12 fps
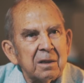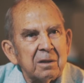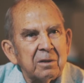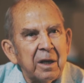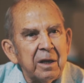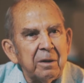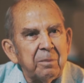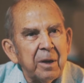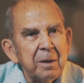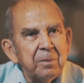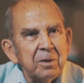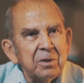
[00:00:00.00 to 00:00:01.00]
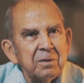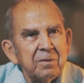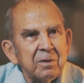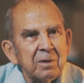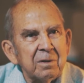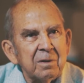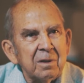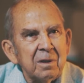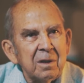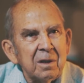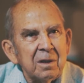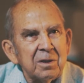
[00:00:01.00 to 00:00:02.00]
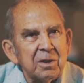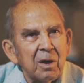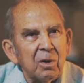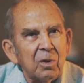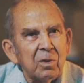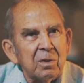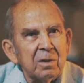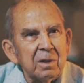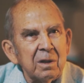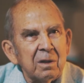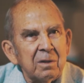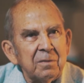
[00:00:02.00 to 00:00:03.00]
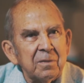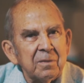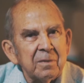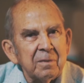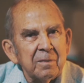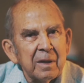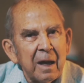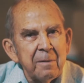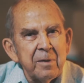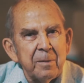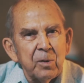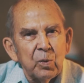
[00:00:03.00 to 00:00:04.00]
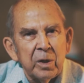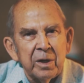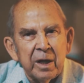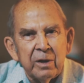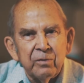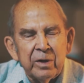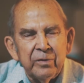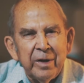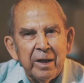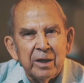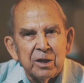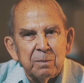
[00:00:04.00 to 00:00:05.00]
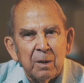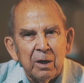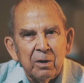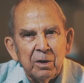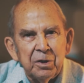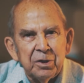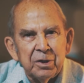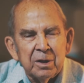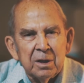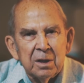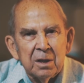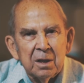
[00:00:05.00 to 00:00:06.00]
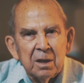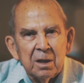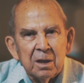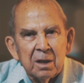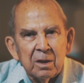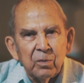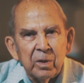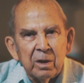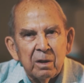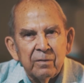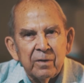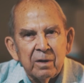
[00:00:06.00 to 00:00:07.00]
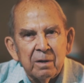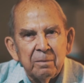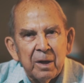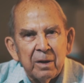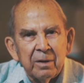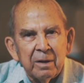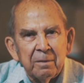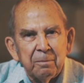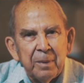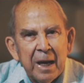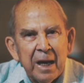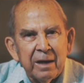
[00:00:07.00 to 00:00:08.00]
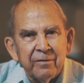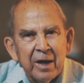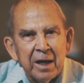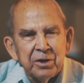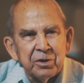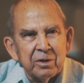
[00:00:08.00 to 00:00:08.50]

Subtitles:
graded papers for. So, I remember one day we really splurged. I went over and bought a pint of ice